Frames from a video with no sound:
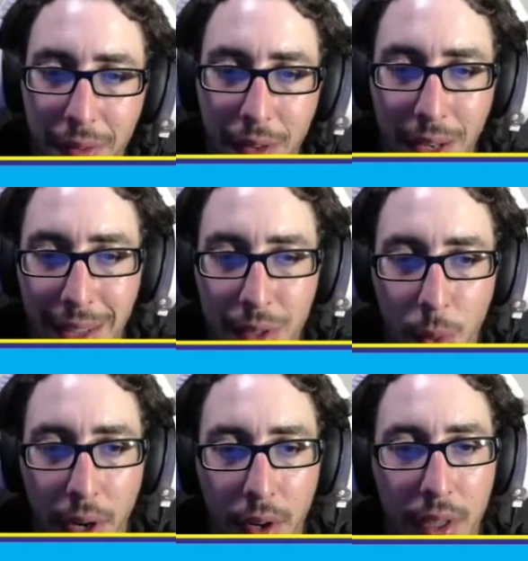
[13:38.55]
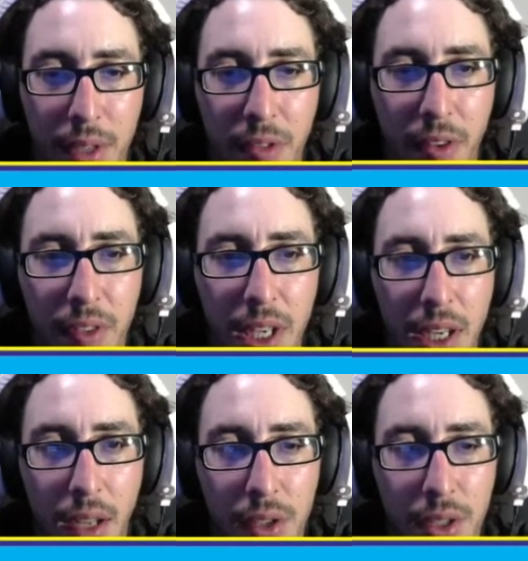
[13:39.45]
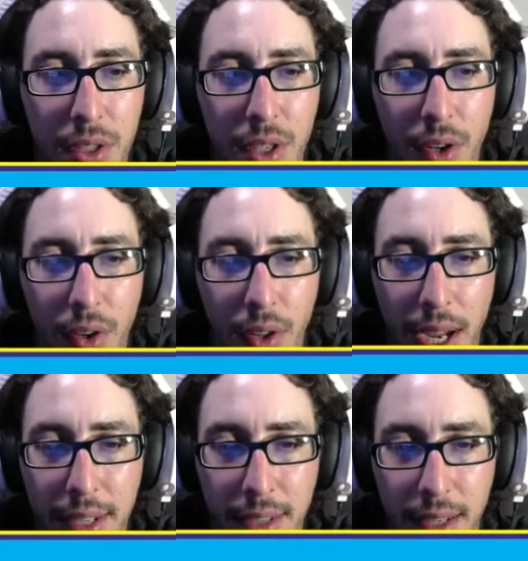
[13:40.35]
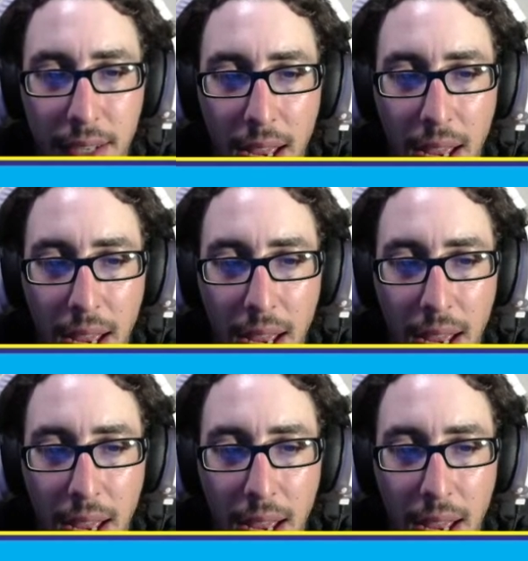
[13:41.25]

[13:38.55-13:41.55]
That's weird. It's $15. It's in early access.